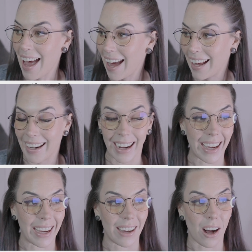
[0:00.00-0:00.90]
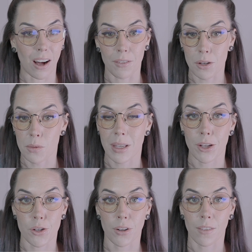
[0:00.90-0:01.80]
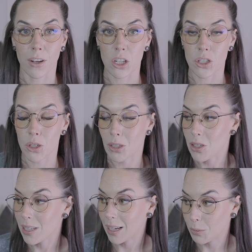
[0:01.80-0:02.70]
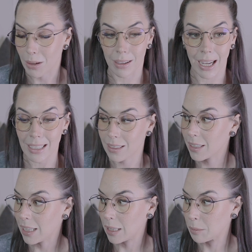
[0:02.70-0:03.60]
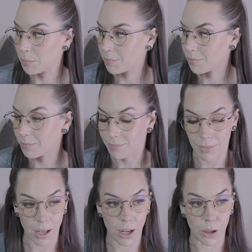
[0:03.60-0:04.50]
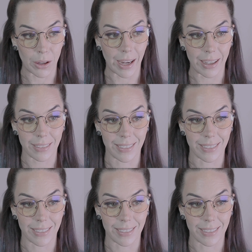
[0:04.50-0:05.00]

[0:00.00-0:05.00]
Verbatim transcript: And uh, all of us with the introverted functions are just like, well, hot damn. All right.